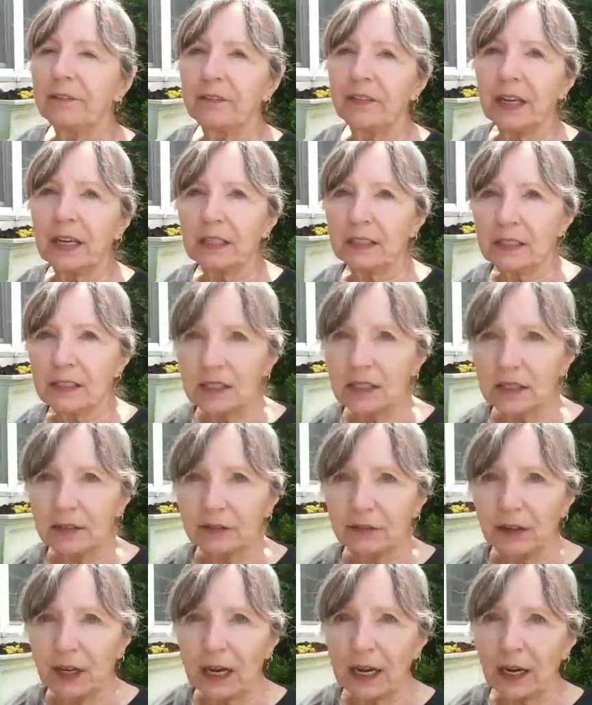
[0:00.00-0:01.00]
fancy
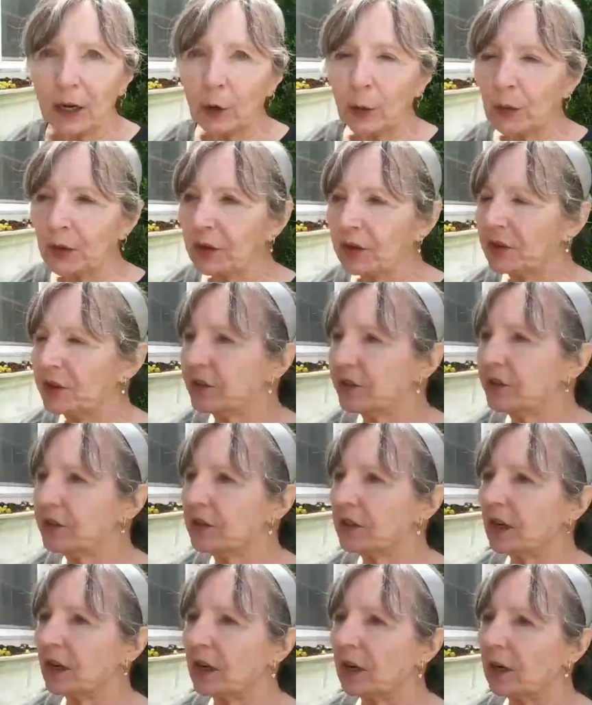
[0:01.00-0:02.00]
flowers,
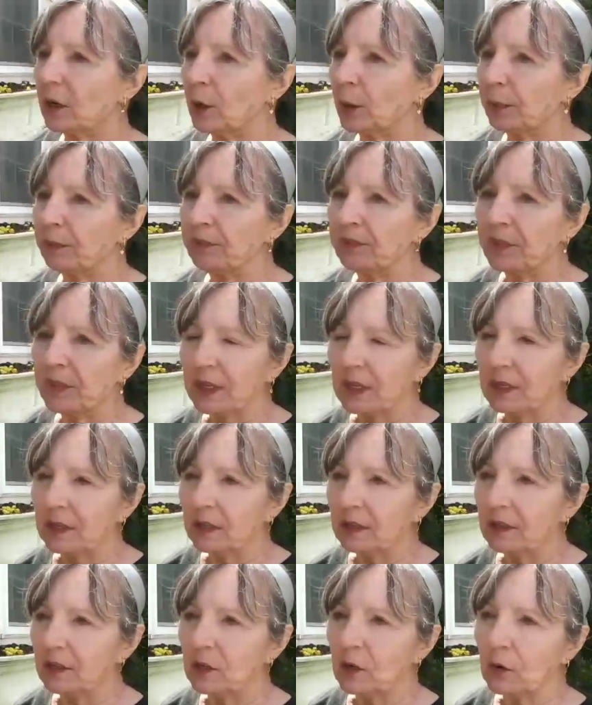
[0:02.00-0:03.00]
um,
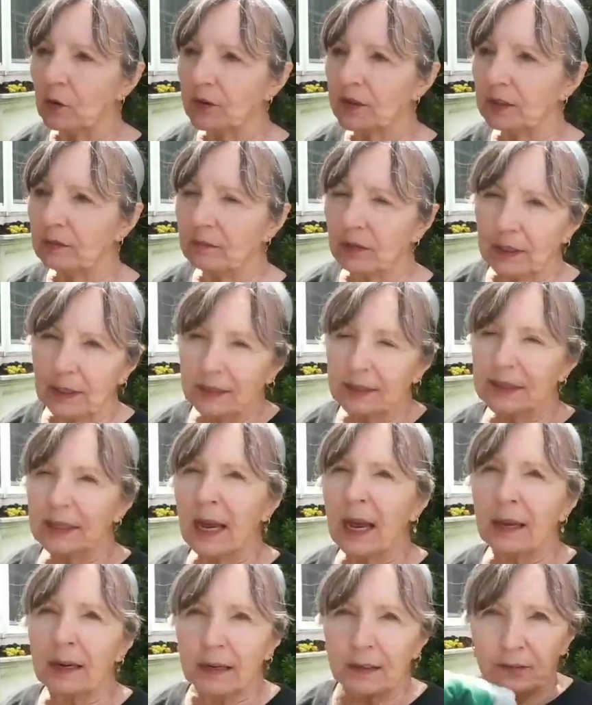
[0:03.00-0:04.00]
you know,
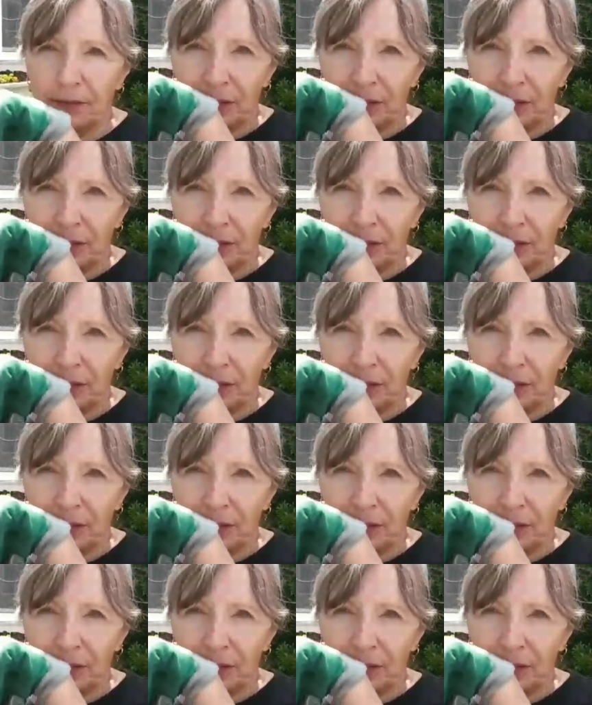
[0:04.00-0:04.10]
exotic